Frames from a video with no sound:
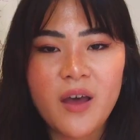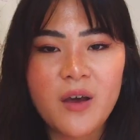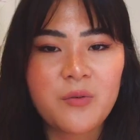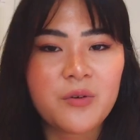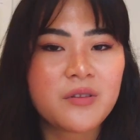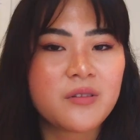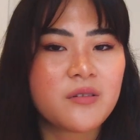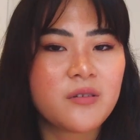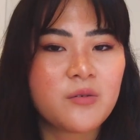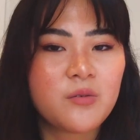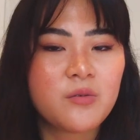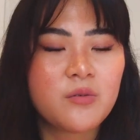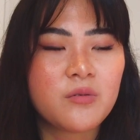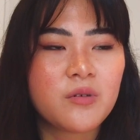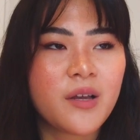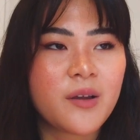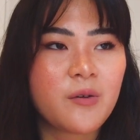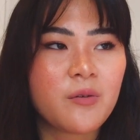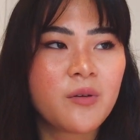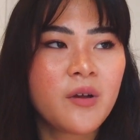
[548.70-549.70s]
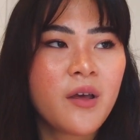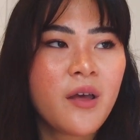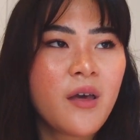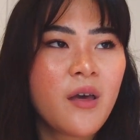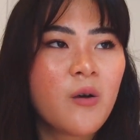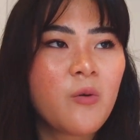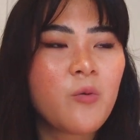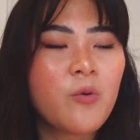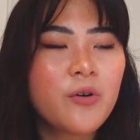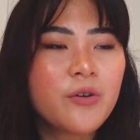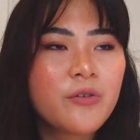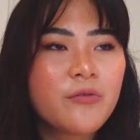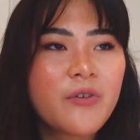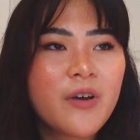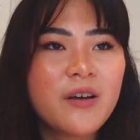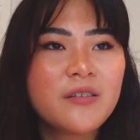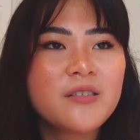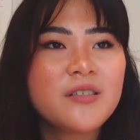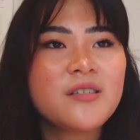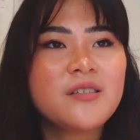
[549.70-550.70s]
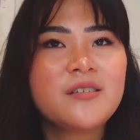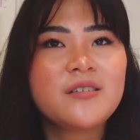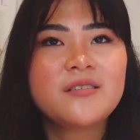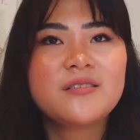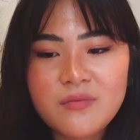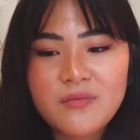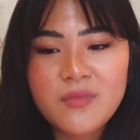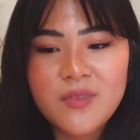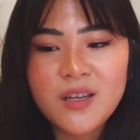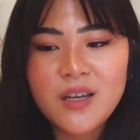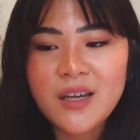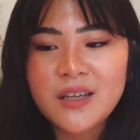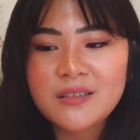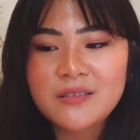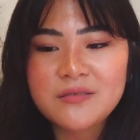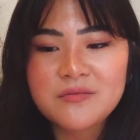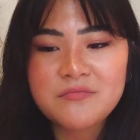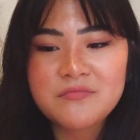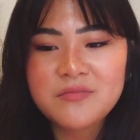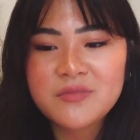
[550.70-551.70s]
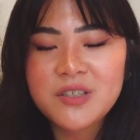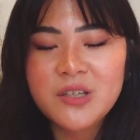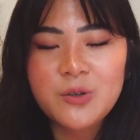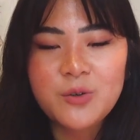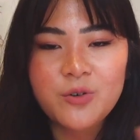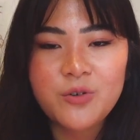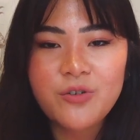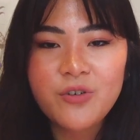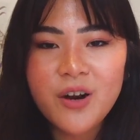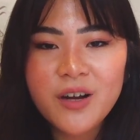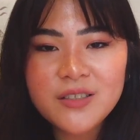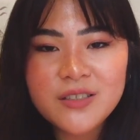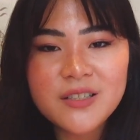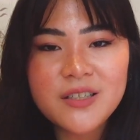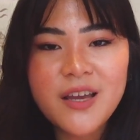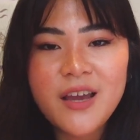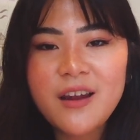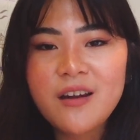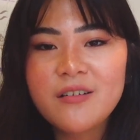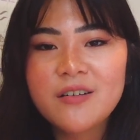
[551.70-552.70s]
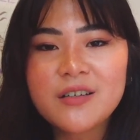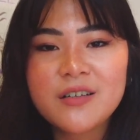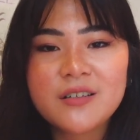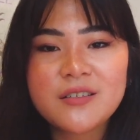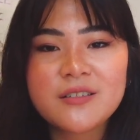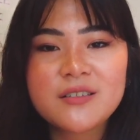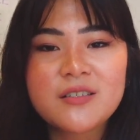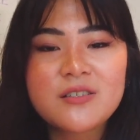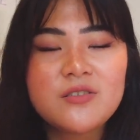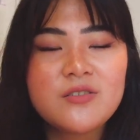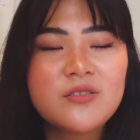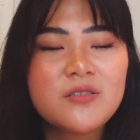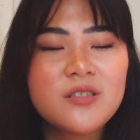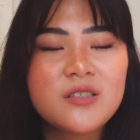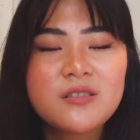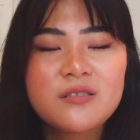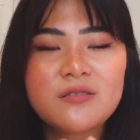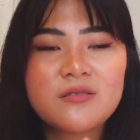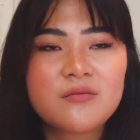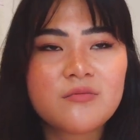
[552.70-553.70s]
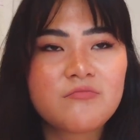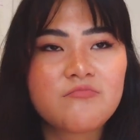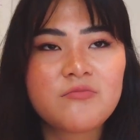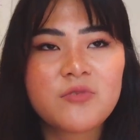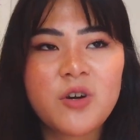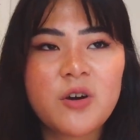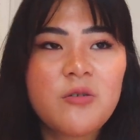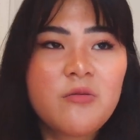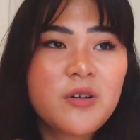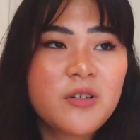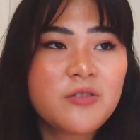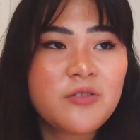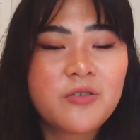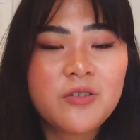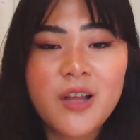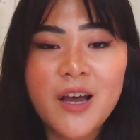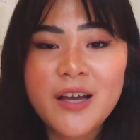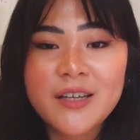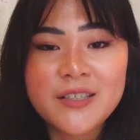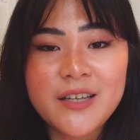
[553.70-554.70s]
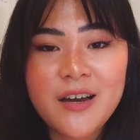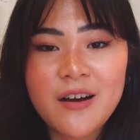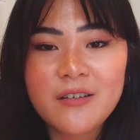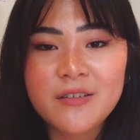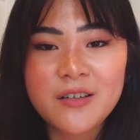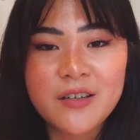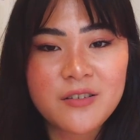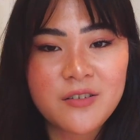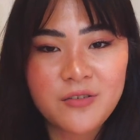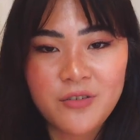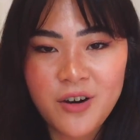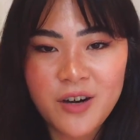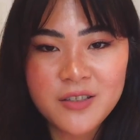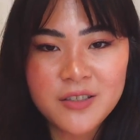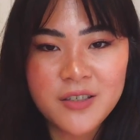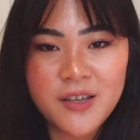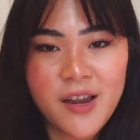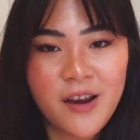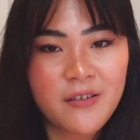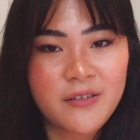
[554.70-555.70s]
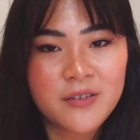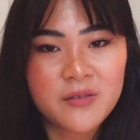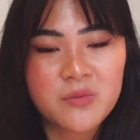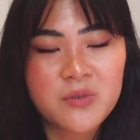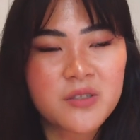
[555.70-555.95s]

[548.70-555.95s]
with little like water fountains and little grassy areas, and you just go and you lie down at the grassy areas.